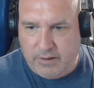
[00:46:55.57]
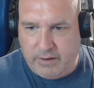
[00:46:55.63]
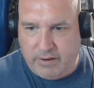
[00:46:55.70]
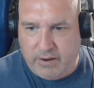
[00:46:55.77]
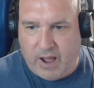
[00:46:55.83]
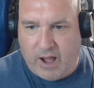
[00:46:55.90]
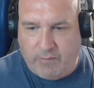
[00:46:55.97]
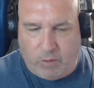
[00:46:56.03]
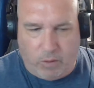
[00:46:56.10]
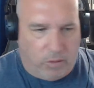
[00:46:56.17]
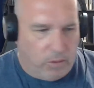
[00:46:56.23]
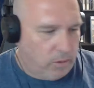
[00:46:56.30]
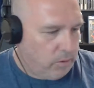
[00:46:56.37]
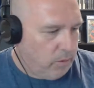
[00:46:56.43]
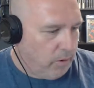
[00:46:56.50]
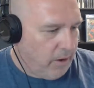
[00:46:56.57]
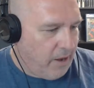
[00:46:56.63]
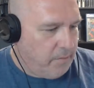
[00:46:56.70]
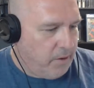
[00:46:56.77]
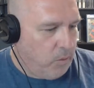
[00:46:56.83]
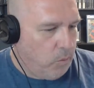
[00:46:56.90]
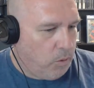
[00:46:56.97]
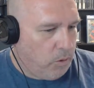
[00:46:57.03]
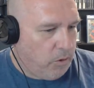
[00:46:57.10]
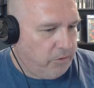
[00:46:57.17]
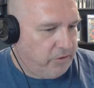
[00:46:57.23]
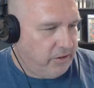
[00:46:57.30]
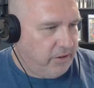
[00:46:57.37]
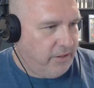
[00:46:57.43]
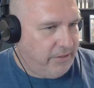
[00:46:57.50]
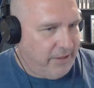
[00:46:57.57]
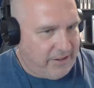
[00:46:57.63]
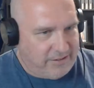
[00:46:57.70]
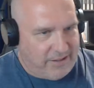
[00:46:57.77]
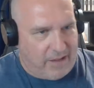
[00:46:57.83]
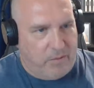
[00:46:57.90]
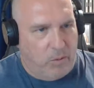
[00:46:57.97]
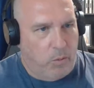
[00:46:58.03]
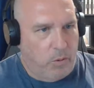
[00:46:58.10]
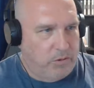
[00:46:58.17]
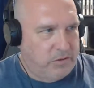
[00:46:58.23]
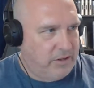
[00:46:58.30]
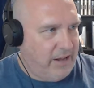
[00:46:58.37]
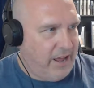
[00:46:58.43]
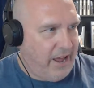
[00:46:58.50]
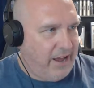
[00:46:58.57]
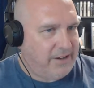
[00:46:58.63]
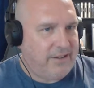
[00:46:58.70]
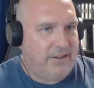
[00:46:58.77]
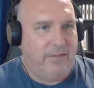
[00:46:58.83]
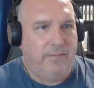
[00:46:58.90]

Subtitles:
novel, or how many words in this, how many words in that.